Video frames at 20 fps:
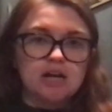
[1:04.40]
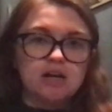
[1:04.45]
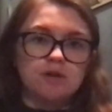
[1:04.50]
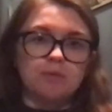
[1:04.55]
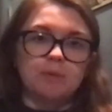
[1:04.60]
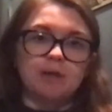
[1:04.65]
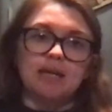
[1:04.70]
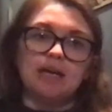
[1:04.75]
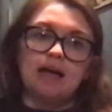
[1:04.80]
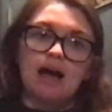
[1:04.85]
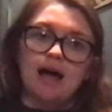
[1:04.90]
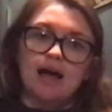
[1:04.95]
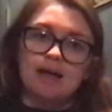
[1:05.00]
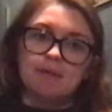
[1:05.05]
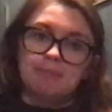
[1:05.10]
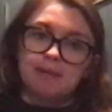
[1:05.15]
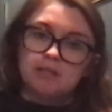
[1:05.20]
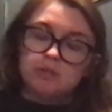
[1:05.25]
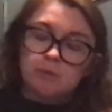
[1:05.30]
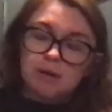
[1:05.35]
what I got in
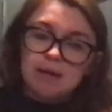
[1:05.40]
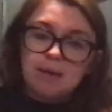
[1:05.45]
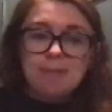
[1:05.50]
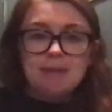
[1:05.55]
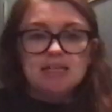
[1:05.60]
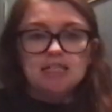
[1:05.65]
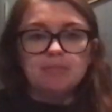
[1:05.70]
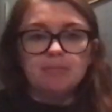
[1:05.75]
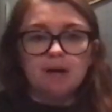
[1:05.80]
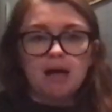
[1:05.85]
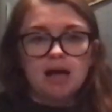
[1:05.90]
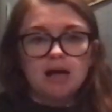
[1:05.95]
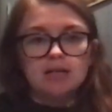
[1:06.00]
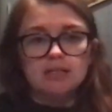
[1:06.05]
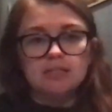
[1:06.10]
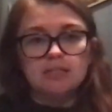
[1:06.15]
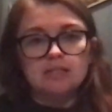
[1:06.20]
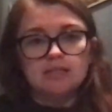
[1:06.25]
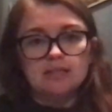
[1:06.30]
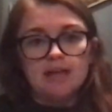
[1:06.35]
my 20-piece
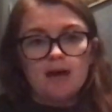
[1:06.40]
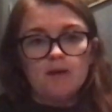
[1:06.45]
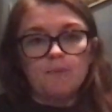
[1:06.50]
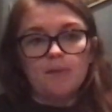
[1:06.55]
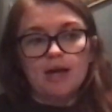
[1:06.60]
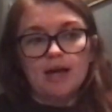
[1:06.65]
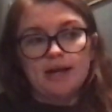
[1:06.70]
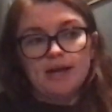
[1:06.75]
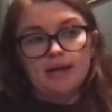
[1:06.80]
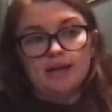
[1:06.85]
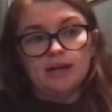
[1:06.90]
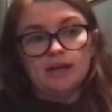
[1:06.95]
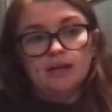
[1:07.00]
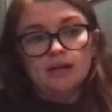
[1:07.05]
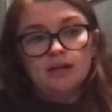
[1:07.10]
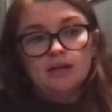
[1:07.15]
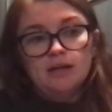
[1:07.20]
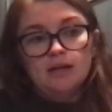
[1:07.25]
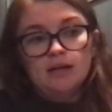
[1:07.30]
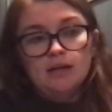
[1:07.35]
box. That way
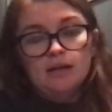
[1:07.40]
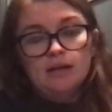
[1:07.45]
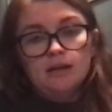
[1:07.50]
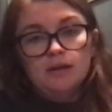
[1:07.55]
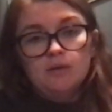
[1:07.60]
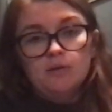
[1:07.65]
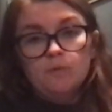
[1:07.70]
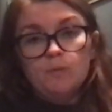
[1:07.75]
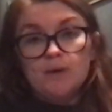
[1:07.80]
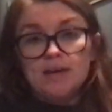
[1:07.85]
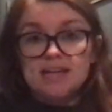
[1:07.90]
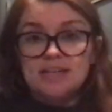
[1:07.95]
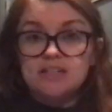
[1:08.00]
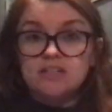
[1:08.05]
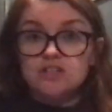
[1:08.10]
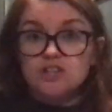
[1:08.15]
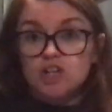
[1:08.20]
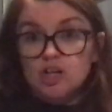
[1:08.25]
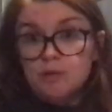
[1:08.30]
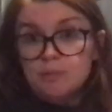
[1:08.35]
we can
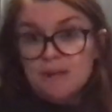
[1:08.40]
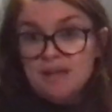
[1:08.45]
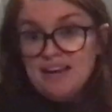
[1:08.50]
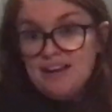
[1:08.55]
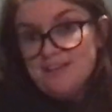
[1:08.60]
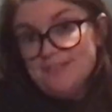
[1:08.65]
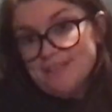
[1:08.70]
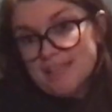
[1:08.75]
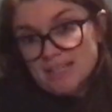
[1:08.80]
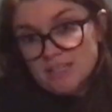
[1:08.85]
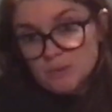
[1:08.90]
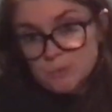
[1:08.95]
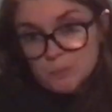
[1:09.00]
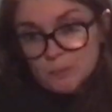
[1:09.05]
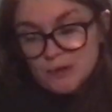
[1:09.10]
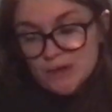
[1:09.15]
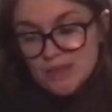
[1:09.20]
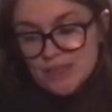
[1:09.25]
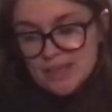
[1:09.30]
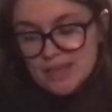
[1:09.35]
determine if that's
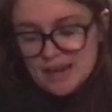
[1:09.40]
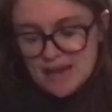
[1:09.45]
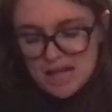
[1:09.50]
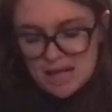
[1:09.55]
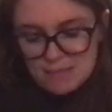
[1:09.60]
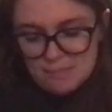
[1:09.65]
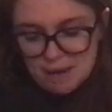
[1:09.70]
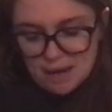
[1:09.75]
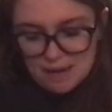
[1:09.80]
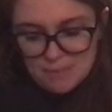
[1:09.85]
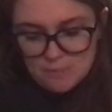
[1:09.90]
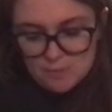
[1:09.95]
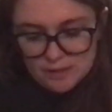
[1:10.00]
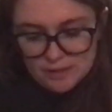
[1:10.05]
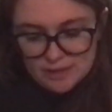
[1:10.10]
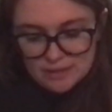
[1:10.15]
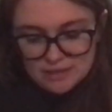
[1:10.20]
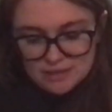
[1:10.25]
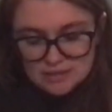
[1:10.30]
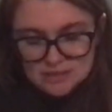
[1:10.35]
worth it. I'm
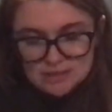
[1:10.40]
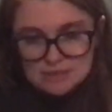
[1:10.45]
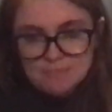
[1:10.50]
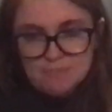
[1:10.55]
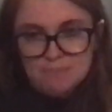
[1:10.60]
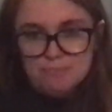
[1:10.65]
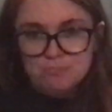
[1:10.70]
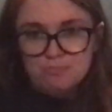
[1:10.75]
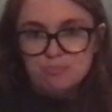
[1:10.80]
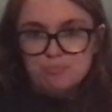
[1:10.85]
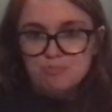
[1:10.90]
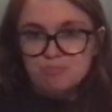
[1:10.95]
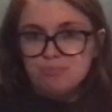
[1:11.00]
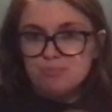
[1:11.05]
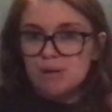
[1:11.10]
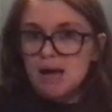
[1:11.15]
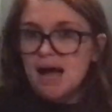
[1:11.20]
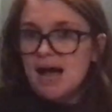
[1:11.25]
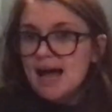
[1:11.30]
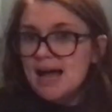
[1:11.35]
willing to
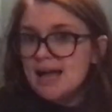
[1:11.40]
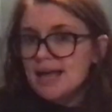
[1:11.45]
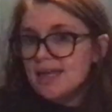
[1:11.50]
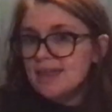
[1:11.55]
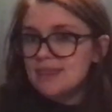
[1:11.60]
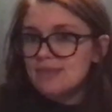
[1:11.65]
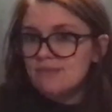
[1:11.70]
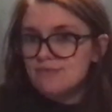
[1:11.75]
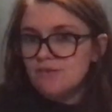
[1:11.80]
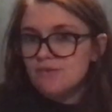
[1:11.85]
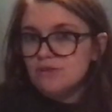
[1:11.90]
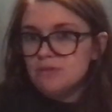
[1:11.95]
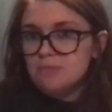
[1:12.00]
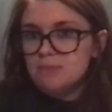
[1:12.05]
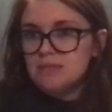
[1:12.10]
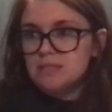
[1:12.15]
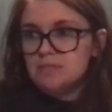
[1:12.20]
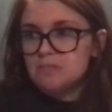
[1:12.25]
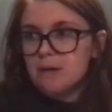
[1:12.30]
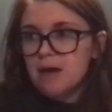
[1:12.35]
buy the
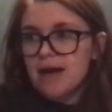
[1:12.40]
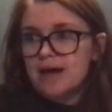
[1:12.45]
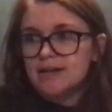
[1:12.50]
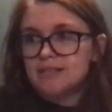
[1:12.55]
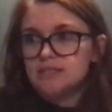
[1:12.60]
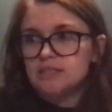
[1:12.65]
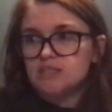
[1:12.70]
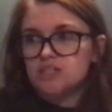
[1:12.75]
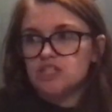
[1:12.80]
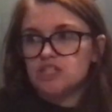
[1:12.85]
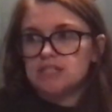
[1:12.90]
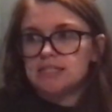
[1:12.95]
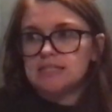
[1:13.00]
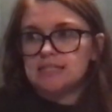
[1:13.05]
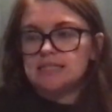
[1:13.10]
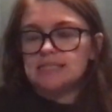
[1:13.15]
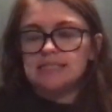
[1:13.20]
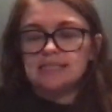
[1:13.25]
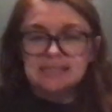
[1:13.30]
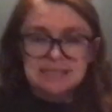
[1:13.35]
50-piece box just to
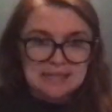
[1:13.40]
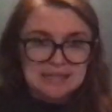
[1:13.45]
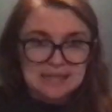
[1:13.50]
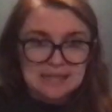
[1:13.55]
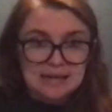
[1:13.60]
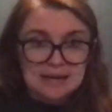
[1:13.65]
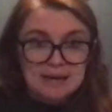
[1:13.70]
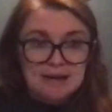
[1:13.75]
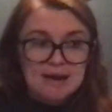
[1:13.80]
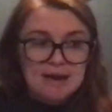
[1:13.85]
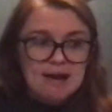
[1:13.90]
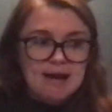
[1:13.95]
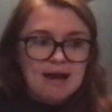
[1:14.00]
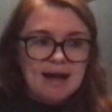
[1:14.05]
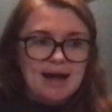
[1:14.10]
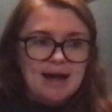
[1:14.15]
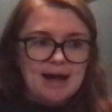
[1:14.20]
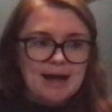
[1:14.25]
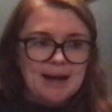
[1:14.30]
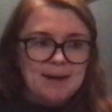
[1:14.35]
see,
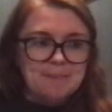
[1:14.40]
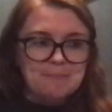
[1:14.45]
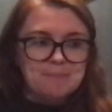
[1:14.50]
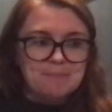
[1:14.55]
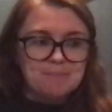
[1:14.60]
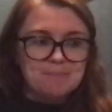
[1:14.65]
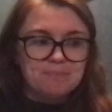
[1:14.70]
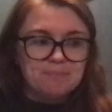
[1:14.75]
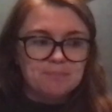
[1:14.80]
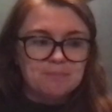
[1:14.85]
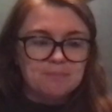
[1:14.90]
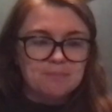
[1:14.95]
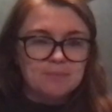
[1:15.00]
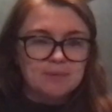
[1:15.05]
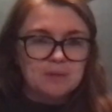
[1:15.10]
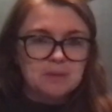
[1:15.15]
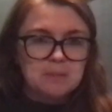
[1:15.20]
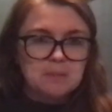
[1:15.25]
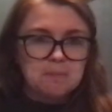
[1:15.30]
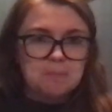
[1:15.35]

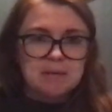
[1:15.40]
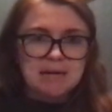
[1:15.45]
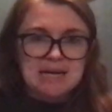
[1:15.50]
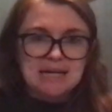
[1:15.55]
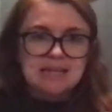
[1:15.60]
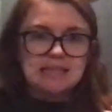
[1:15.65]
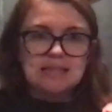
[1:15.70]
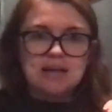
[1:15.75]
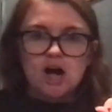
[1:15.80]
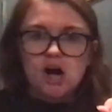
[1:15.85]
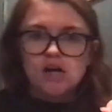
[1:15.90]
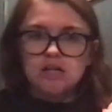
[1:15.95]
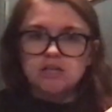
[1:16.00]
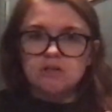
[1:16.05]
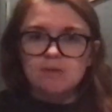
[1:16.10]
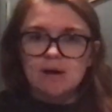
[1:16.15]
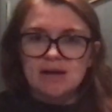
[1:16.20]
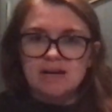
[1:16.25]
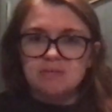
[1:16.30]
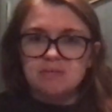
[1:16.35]
but I need the
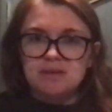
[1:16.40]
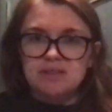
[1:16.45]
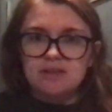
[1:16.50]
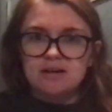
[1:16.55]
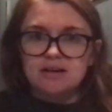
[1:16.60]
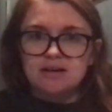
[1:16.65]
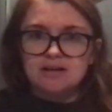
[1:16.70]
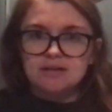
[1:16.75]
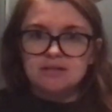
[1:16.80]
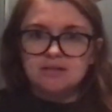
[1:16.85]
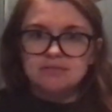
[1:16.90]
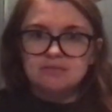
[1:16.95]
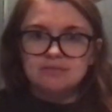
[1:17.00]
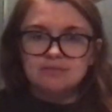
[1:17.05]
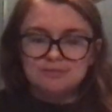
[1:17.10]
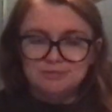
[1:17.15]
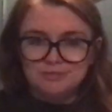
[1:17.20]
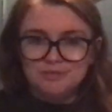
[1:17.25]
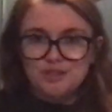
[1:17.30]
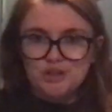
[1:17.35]
ROI to be there
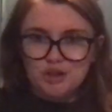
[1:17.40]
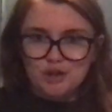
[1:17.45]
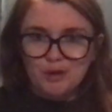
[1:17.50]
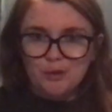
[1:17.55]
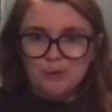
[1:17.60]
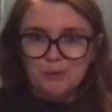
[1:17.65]
too.